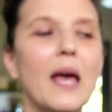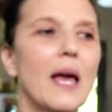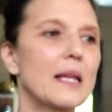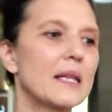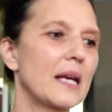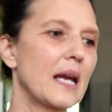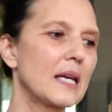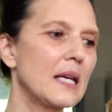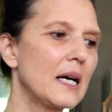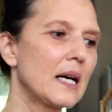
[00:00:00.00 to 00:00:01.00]
And
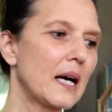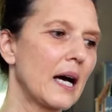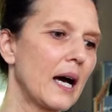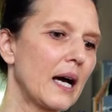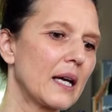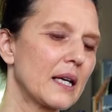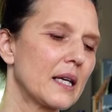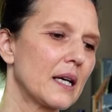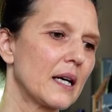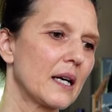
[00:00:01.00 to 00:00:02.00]
Regia,
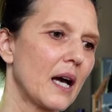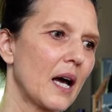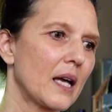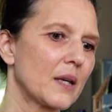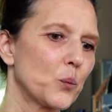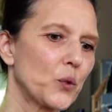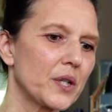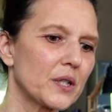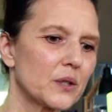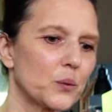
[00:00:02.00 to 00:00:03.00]
I
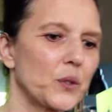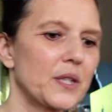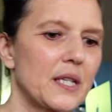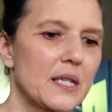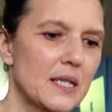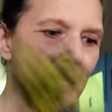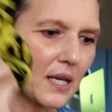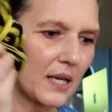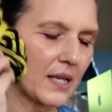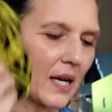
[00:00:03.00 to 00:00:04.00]
worked with this
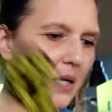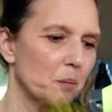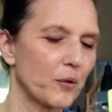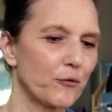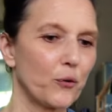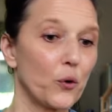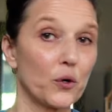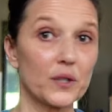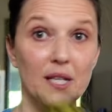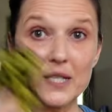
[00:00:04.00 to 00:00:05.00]
yarn
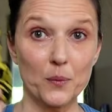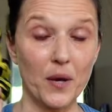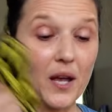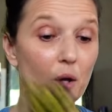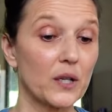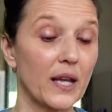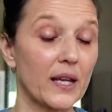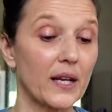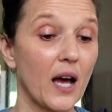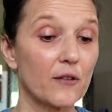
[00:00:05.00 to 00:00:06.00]
before, that's why I only
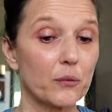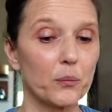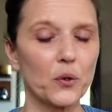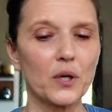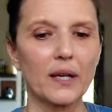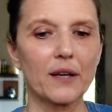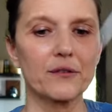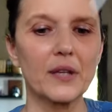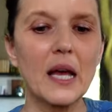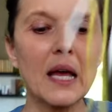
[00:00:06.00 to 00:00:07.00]
had half a ball
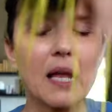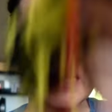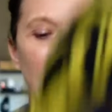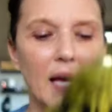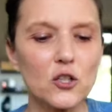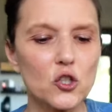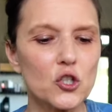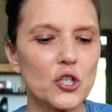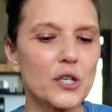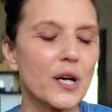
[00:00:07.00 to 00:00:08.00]
left.
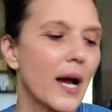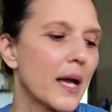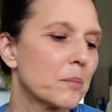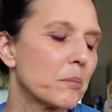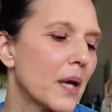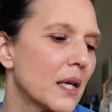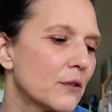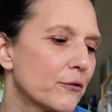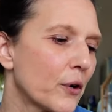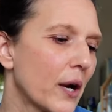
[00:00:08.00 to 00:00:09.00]
Last year I
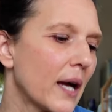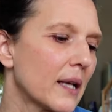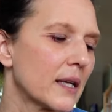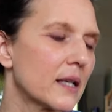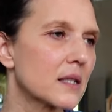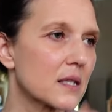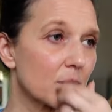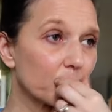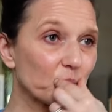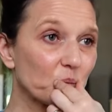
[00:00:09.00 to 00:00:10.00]
made for
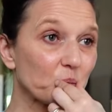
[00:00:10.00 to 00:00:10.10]
Alex,